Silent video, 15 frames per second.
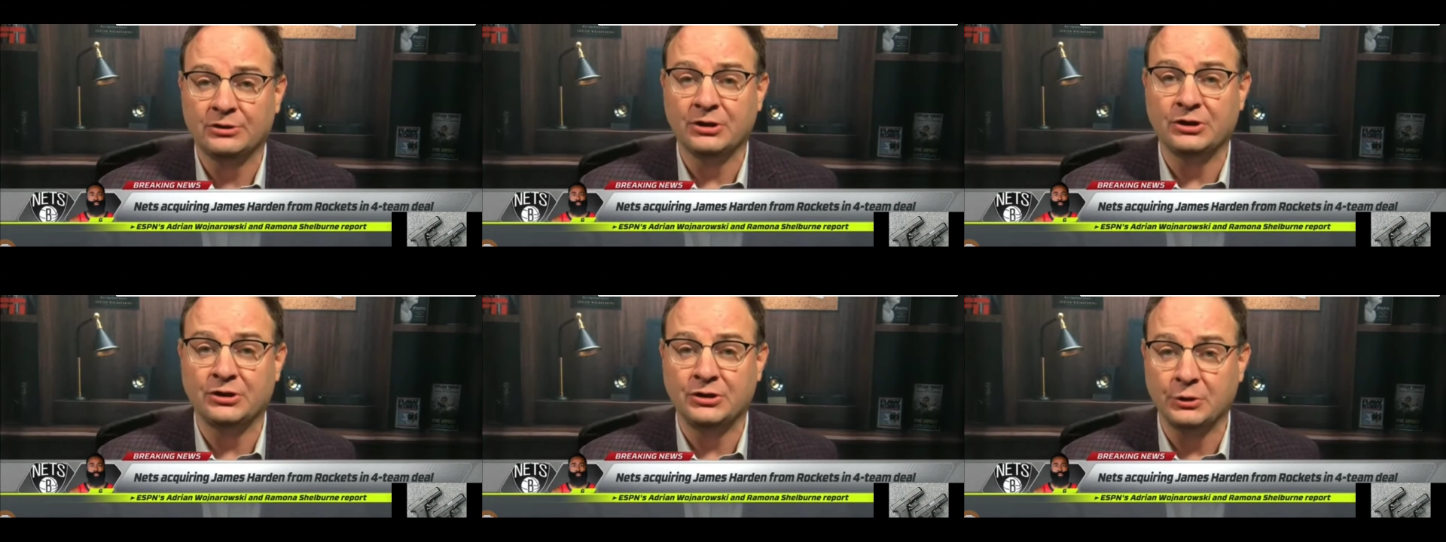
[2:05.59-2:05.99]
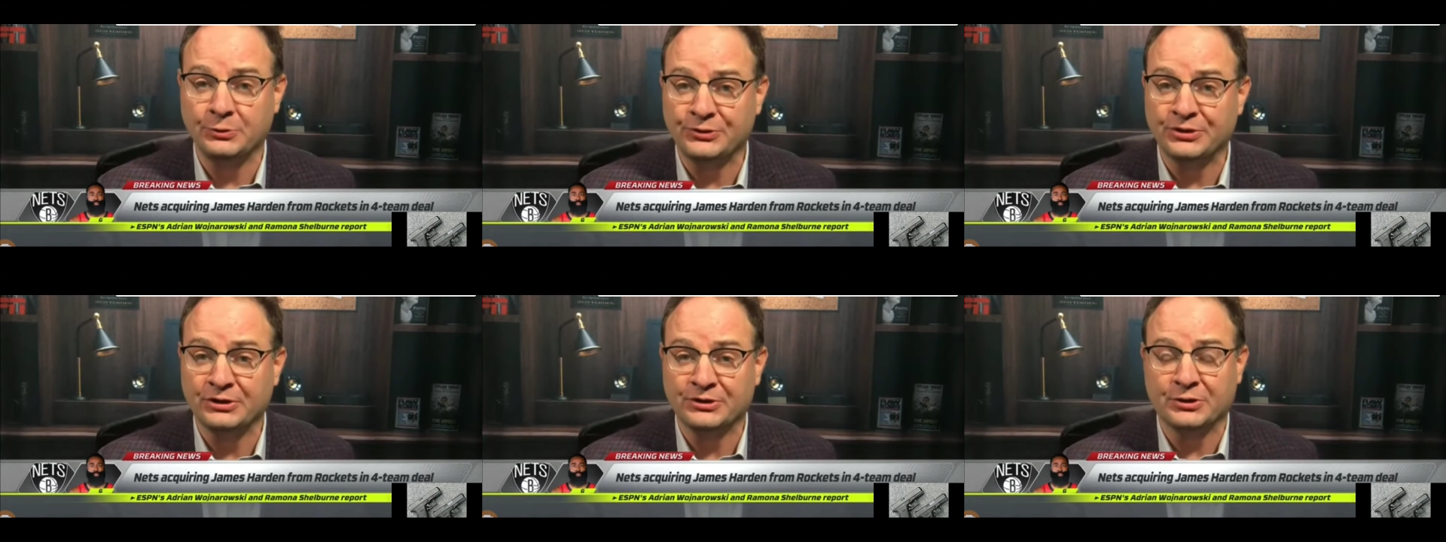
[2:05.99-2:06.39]
to
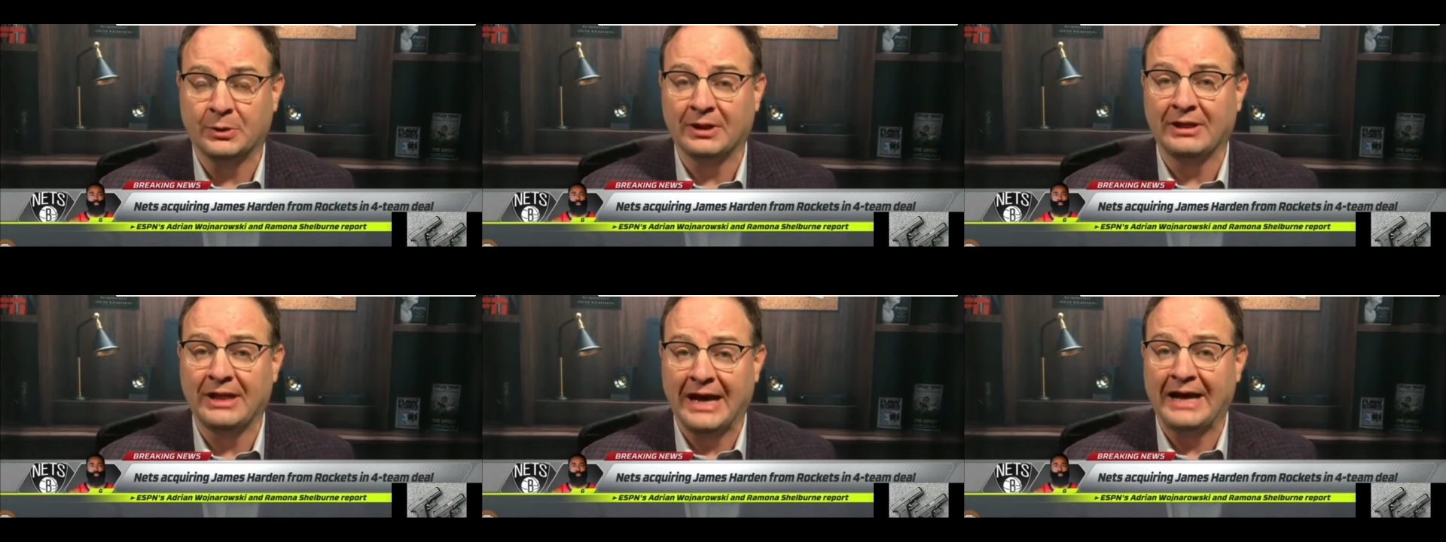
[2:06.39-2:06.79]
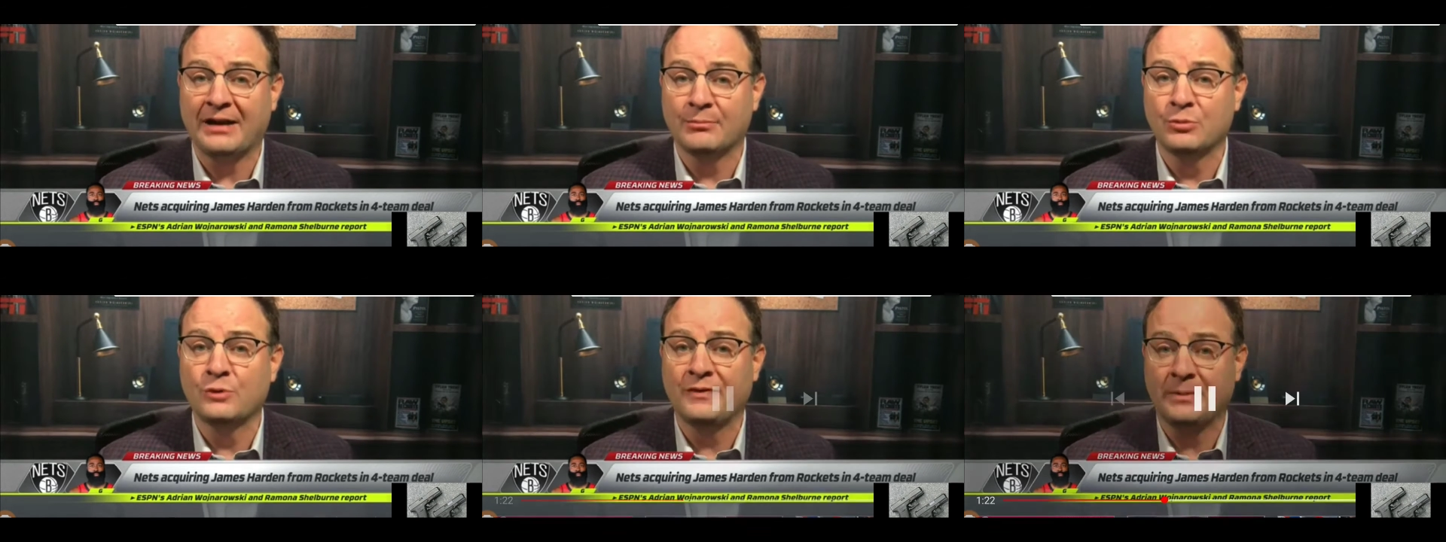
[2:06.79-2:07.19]
Houston. So a
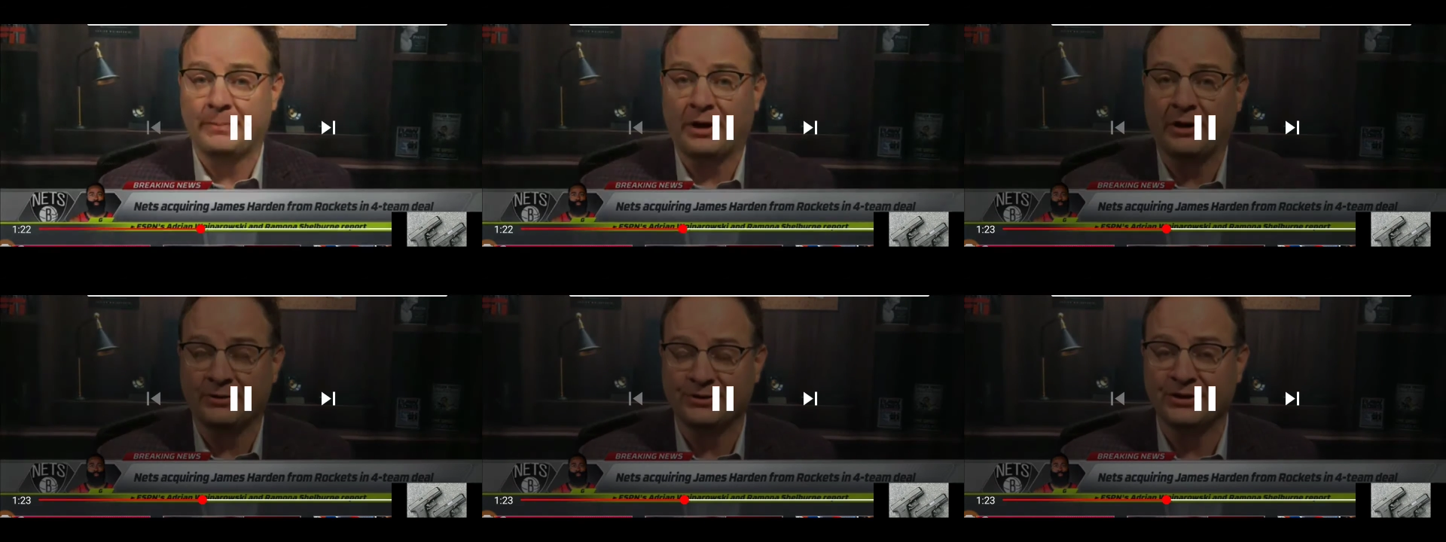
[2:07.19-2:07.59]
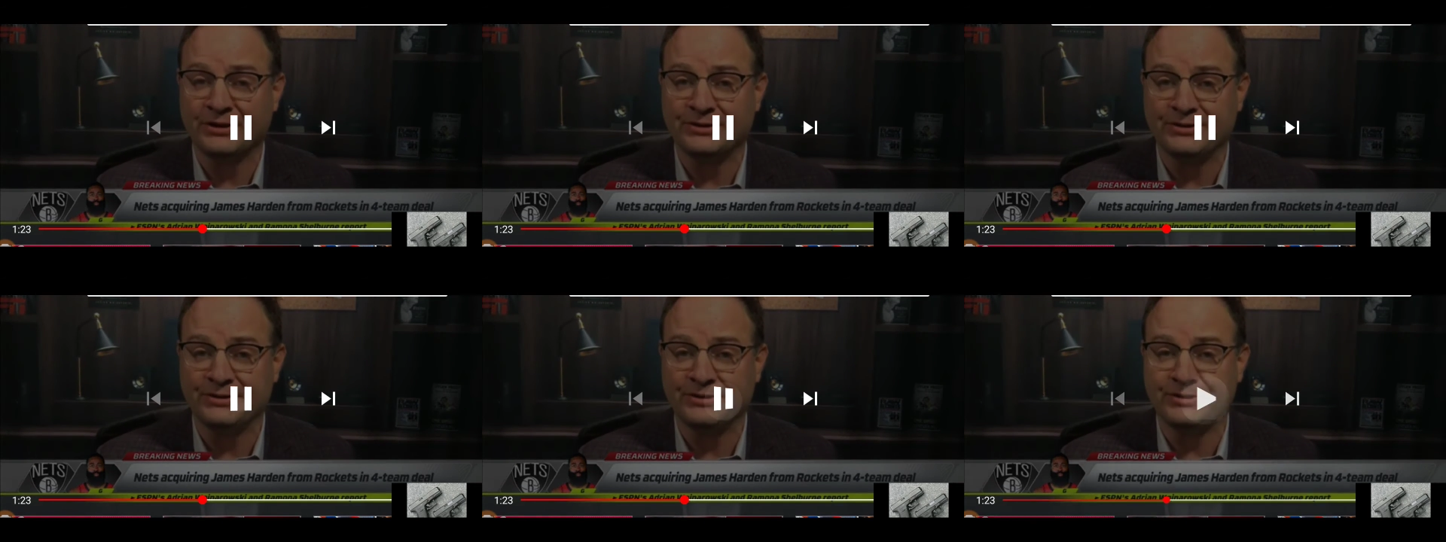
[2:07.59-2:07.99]
lot of moving parts
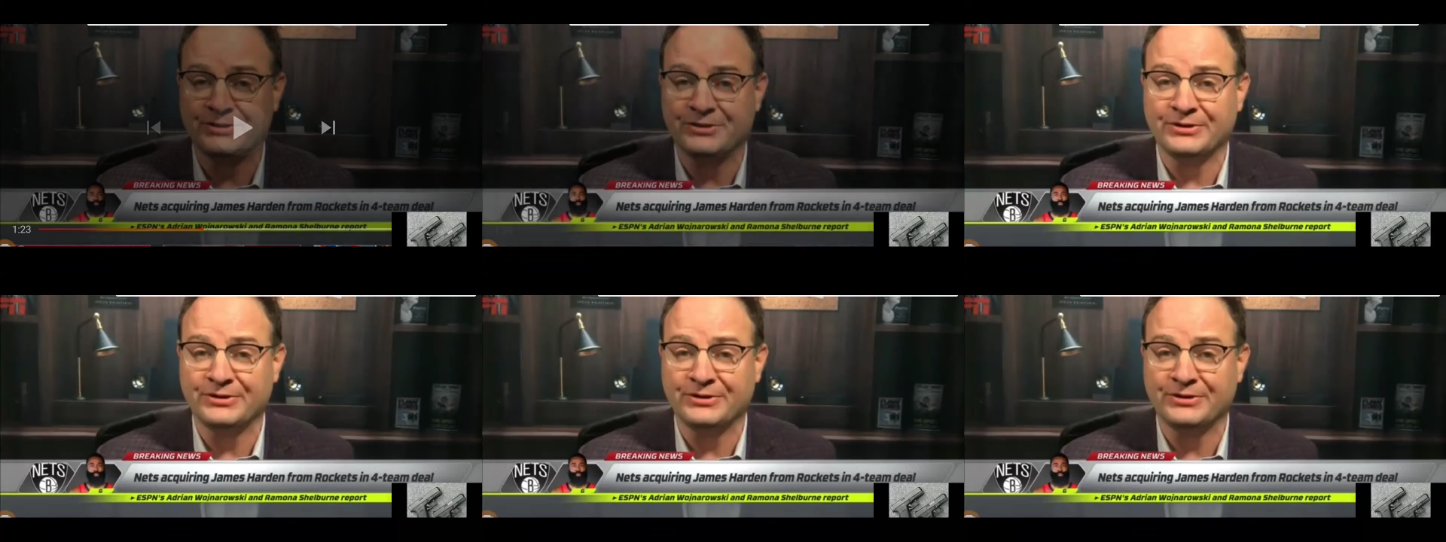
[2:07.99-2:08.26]
in this.